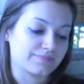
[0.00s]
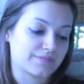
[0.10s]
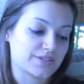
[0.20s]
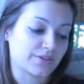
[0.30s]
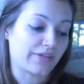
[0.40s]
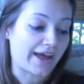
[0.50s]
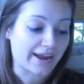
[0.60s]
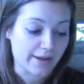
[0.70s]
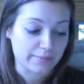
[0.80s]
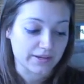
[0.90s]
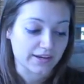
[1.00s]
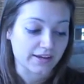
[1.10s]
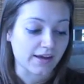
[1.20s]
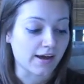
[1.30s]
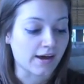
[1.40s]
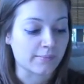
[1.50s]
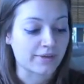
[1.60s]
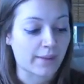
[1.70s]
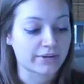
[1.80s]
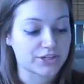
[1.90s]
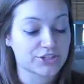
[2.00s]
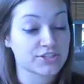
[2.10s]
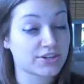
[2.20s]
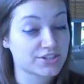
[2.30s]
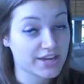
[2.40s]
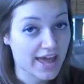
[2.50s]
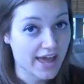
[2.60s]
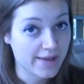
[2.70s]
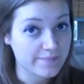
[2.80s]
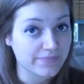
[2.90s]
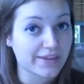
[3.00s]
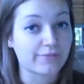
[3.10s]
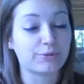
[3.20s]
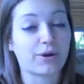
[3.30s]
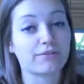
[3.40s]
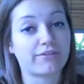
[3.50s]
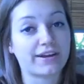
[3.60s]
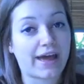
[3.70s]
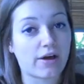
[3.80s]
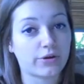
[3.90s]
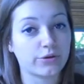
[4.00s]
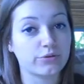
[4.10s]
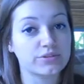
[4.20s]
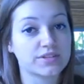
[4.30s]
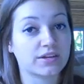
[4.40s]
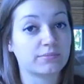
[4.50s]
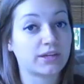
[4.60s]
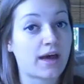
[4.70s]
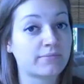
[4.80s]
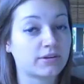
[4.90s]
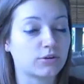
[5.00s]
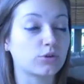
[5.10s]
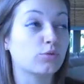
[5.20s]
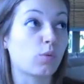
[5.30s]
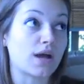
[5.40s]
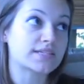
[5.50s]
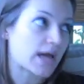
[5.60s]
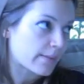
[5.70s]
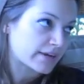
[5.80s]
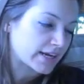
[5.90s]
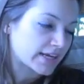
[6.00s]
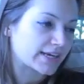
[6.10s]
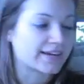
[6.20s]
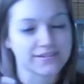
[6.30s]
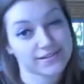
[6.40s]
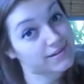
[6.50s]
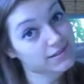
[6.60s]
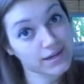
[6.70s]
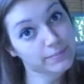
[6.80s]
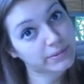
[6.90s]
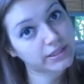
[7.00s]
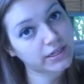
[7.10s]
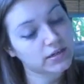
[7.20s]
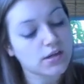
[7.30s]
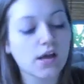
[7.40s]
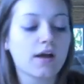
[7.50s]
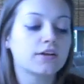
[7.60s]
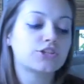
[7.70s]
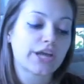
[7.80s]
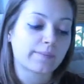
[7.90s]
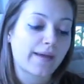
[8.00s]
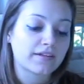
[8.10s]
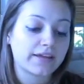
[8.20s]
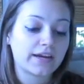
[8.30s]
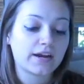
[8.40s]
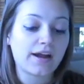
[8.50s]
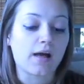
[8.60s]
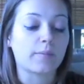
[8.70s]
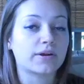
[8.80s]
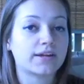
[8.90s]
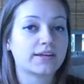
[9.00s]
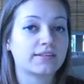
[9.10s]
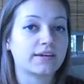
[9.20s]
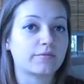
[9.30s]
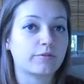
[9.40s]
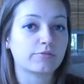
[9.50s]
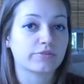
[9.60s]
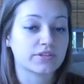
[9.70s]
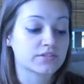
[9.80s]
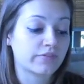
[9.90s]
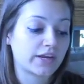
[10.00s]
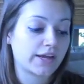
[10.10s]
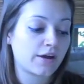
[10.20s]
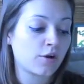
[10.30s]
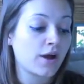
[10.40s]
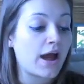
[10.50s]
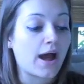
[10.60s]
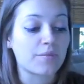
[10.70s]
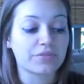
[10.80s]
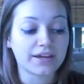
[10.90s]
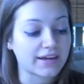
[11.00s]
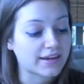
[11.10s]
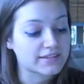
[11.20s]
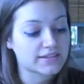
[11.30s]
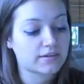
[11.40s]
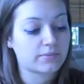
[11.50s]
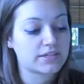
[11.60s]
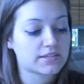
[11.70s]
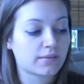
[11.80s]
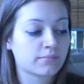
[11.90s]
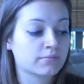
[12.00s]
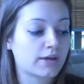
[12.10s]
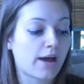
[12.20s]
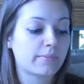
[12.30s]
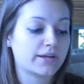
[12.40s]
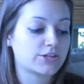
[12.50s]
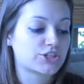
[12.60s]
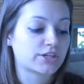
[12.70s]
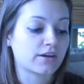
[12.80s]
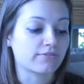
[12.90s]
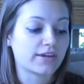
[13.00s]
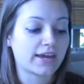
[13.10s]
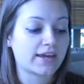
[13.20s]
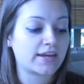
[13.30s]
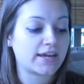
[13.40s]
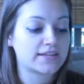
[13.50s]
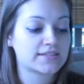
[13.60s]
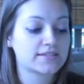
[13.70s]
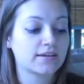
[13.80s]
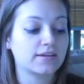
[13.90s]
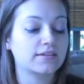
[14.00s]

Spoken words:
So that happened. Nominations are today. If you want to find out who's going to be who was nominated, because it hasn't happened yet, check back later. I'll put it in the info for this video. I'm thinking it's going to be some combination of Candice,